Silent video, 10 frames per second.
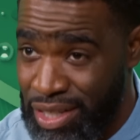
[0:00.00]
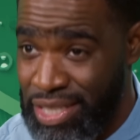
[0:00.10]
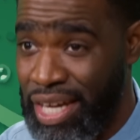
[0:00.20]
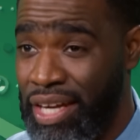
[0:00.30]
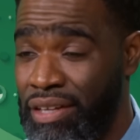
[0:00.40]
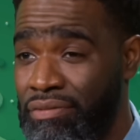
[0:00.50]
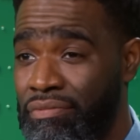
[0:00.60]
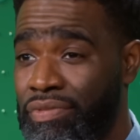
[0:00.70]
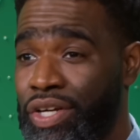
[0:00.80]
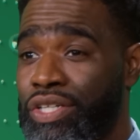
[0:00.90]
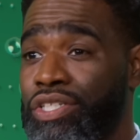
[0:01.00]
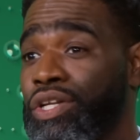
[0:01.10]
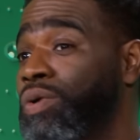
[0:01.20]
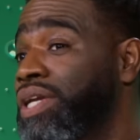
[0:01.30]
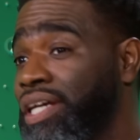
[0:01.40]
saying there's
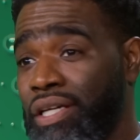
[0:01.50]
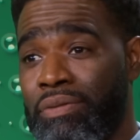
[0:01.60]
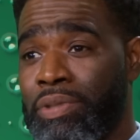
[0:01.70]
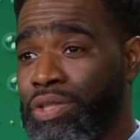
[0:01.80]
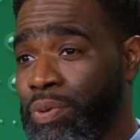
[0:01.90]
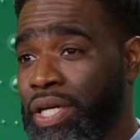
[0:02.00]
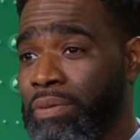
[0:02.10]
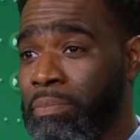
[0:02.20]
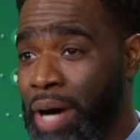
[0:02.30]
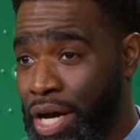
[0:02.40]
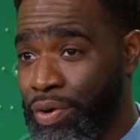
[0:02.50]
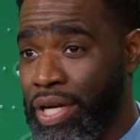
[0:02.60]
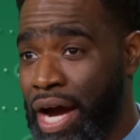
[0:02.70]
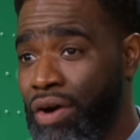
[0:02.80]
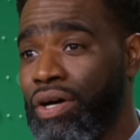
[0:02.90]
no link between moderate
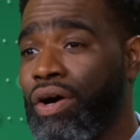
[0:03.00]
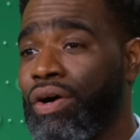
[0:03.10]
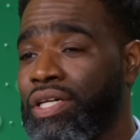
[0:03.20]
alcohol